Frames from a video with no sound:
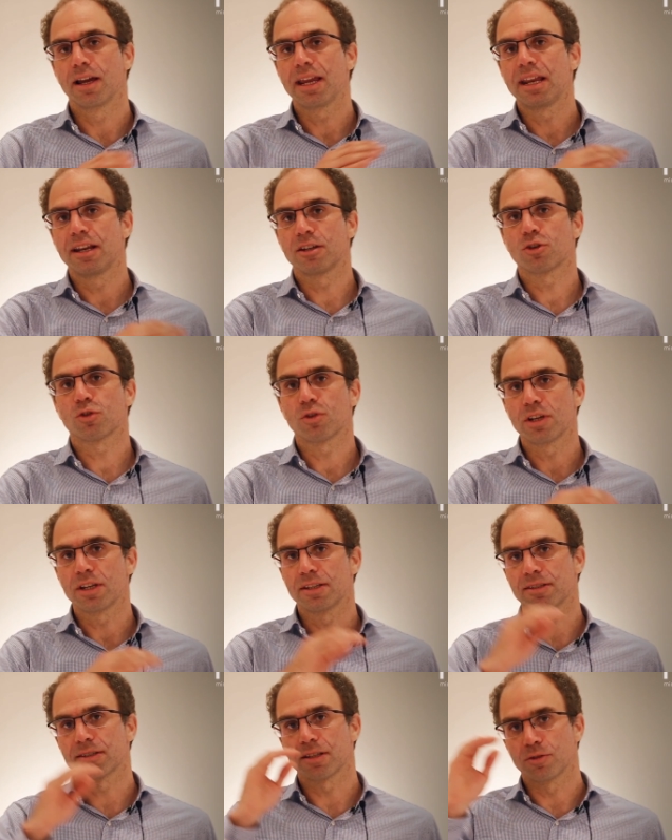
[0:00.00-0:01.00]

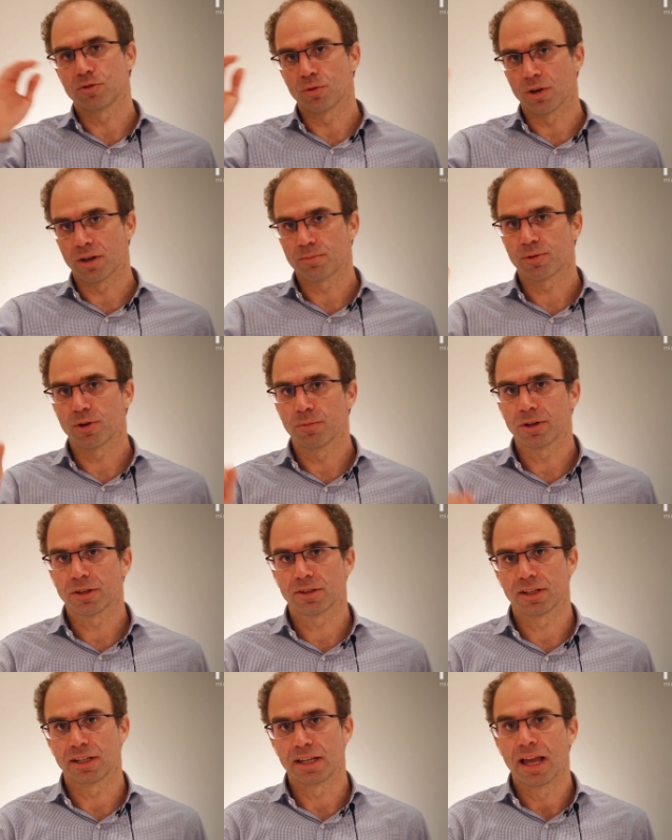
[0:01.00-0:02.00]
increased during
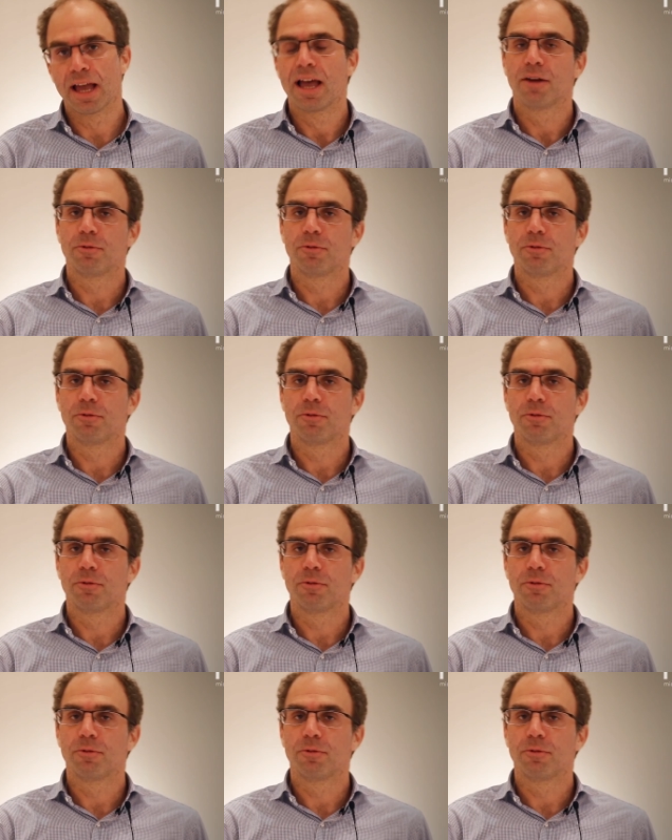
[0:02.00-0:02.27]
puberty,